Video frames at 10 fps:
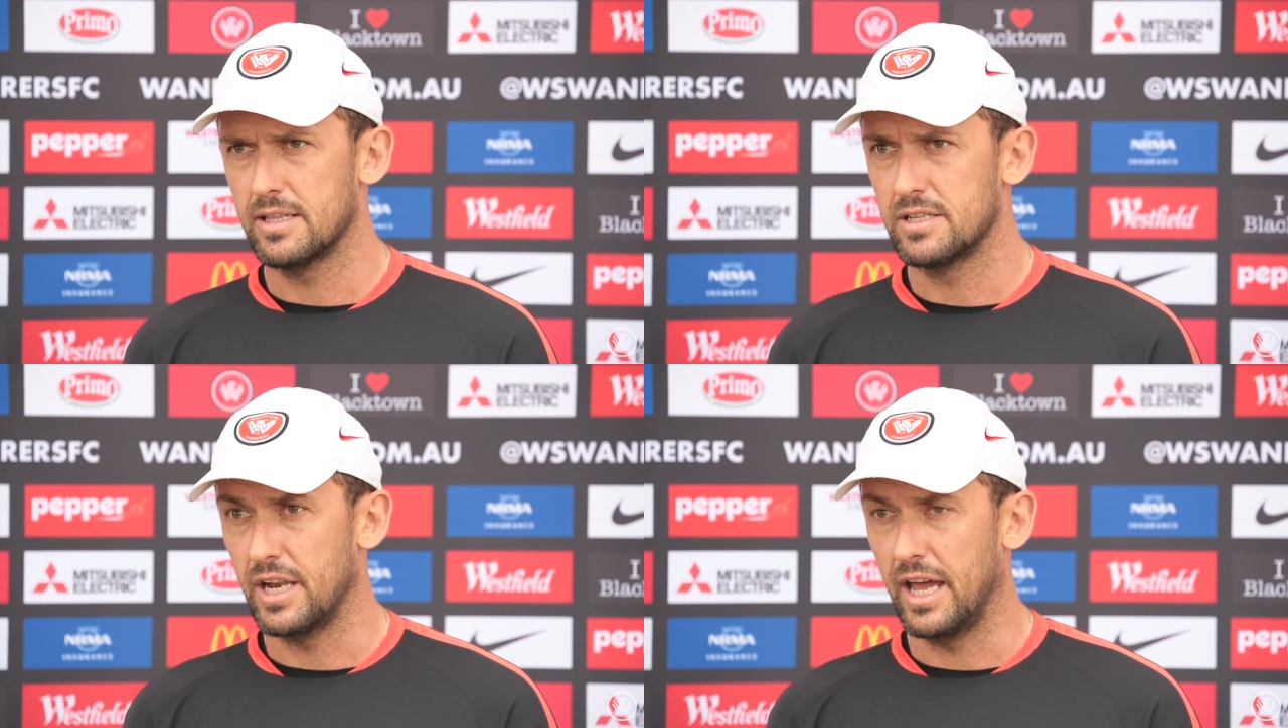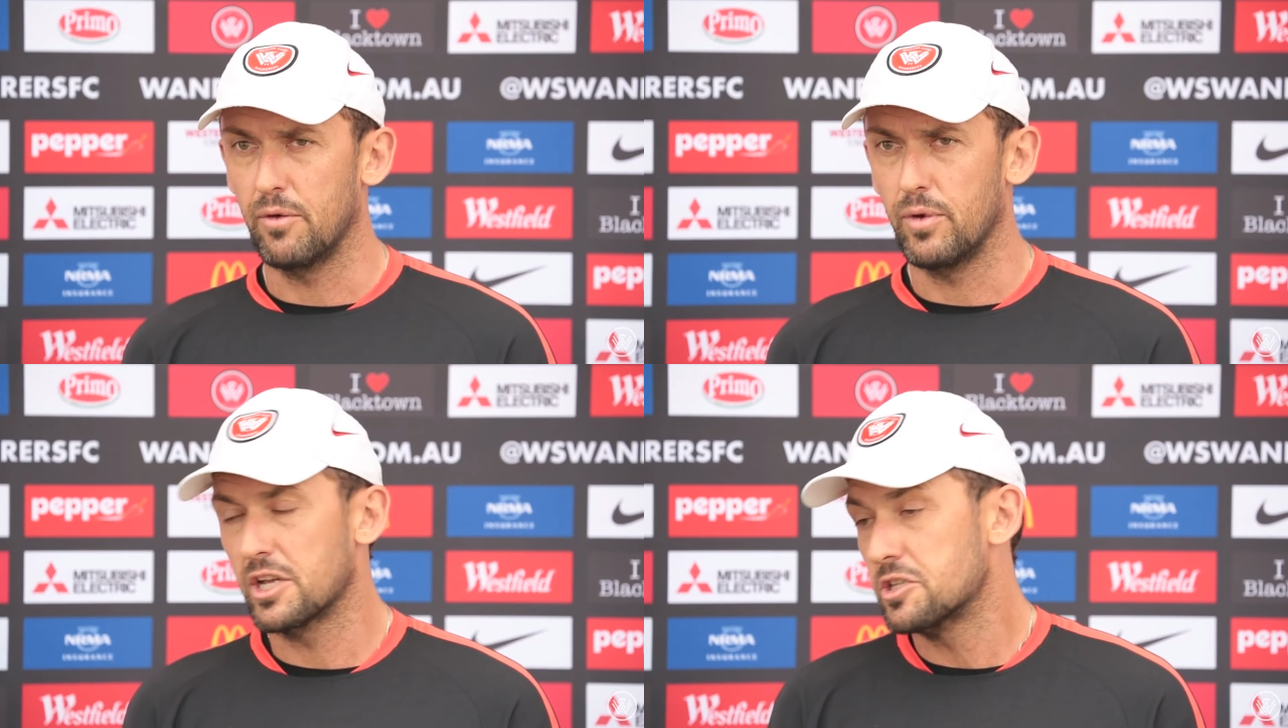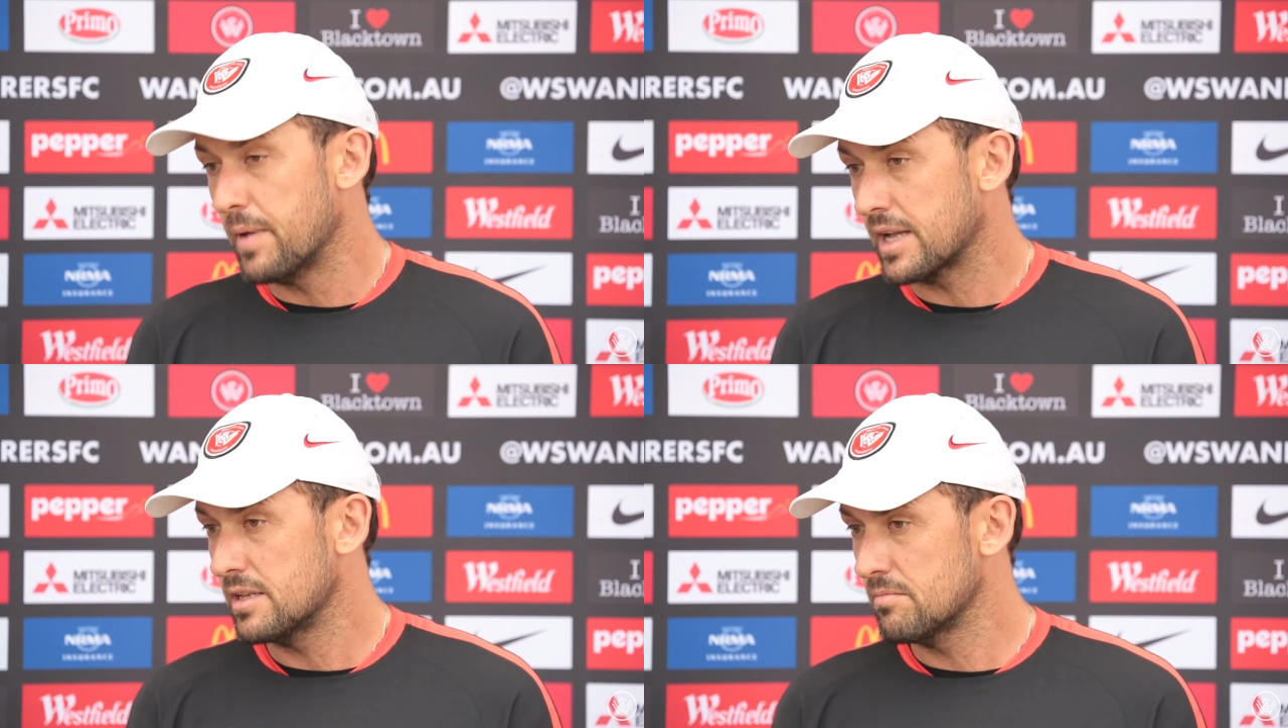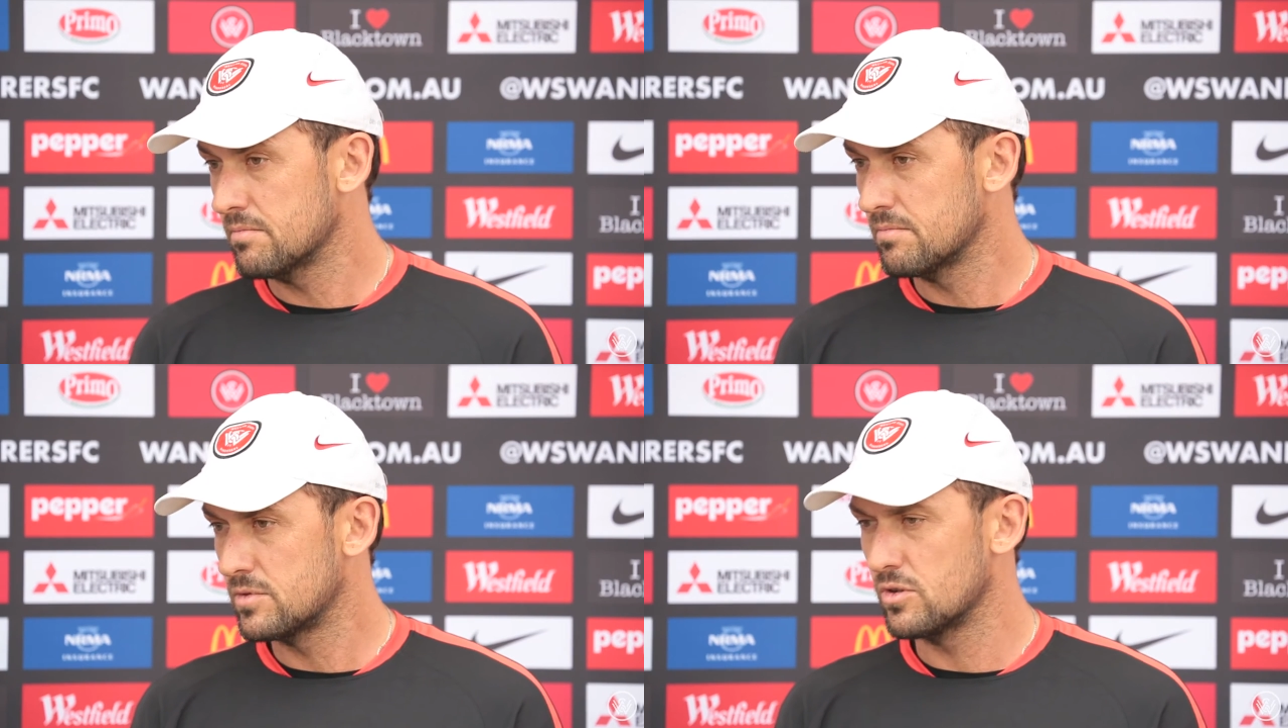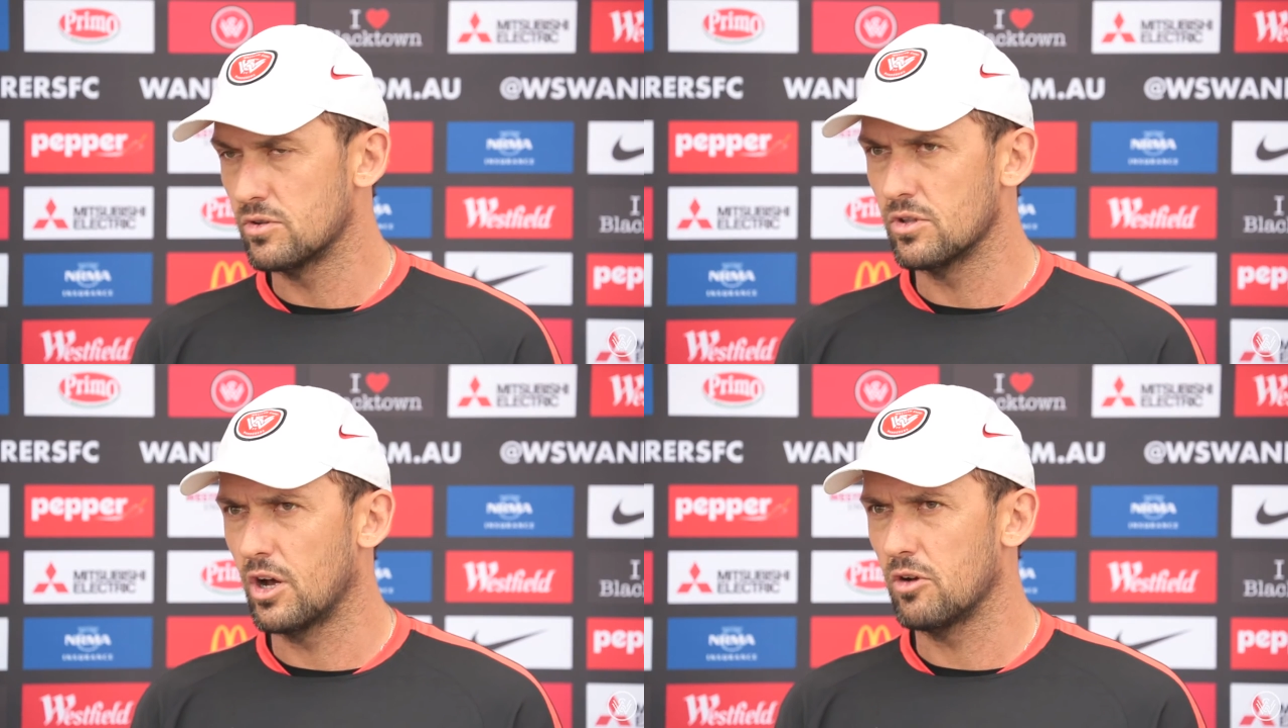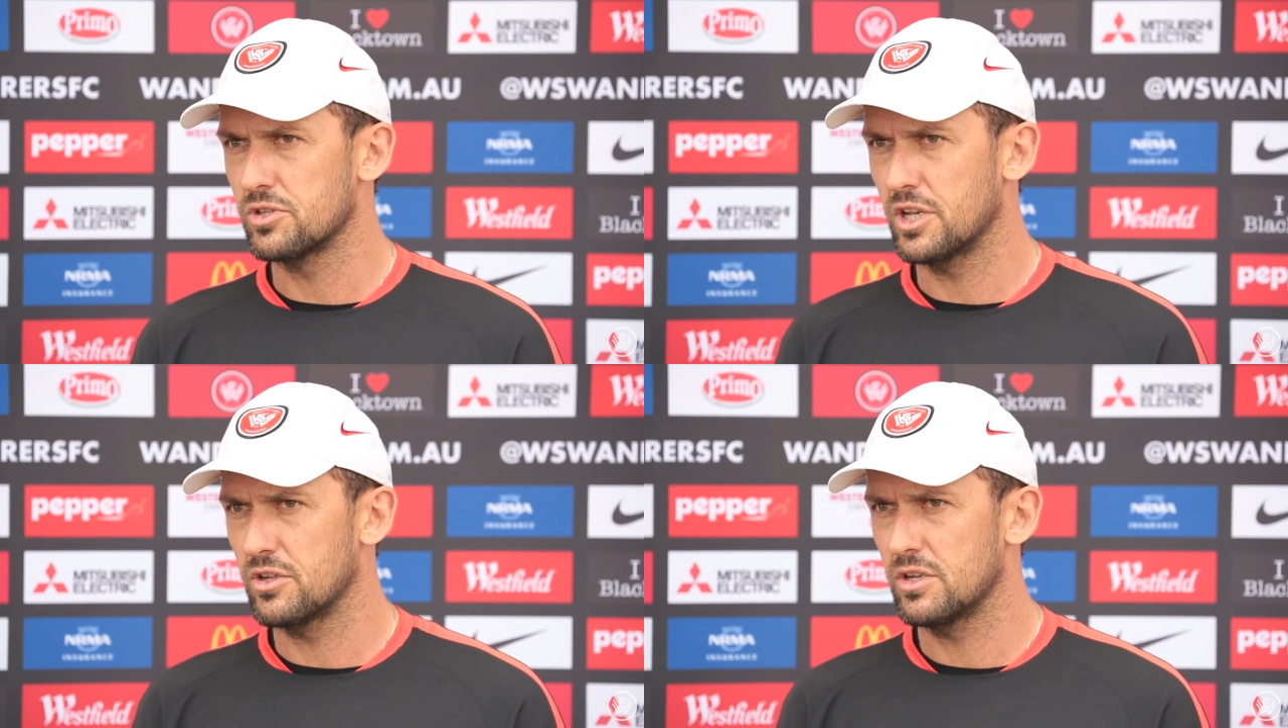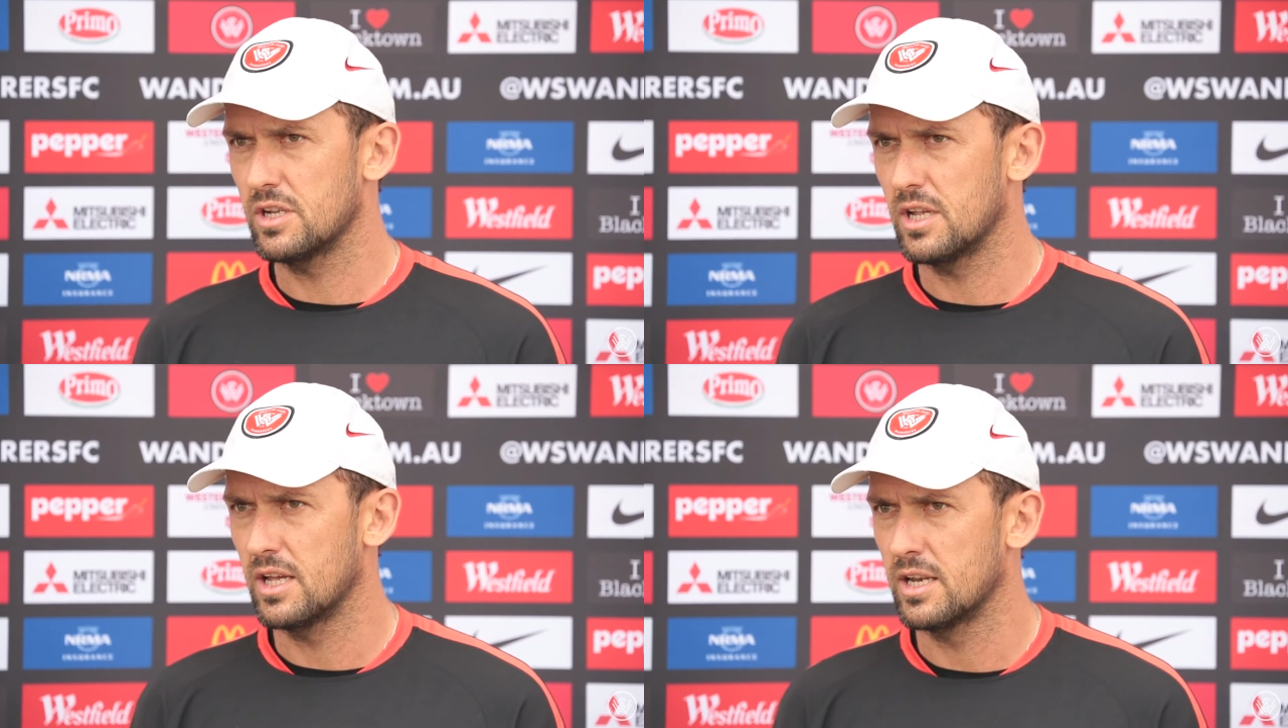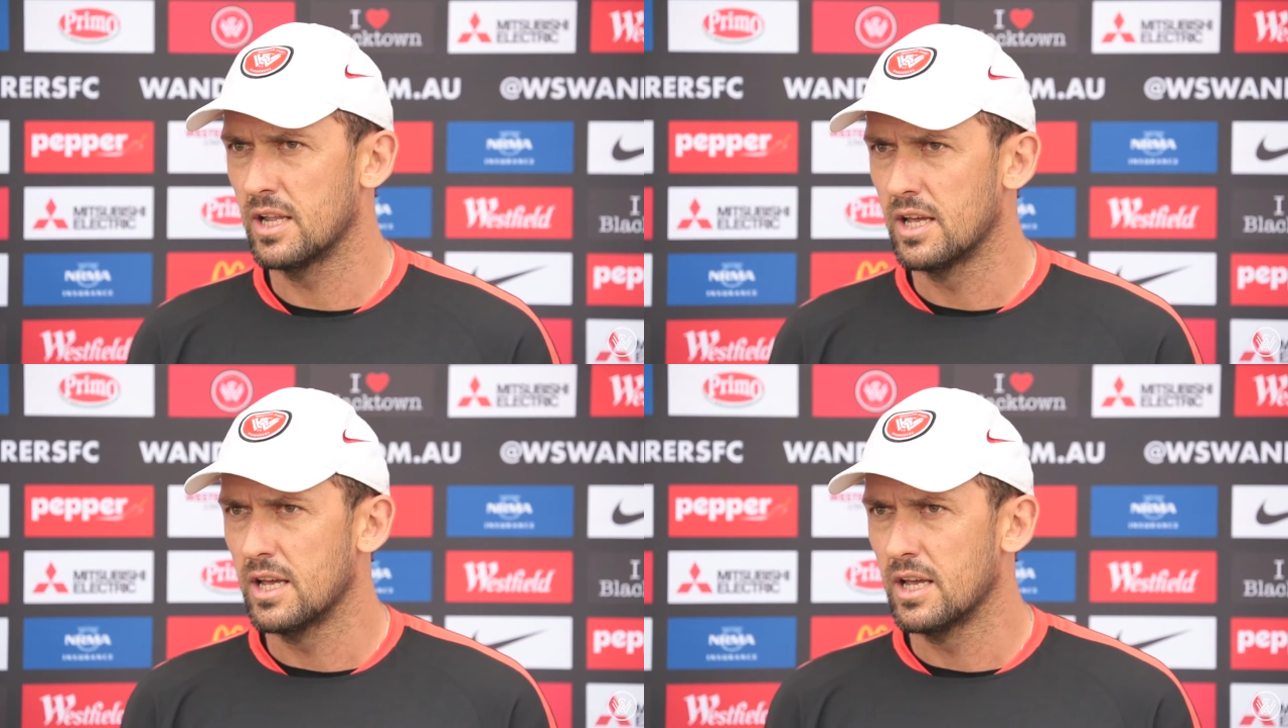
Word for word: Today, we expect him to do the whole session, and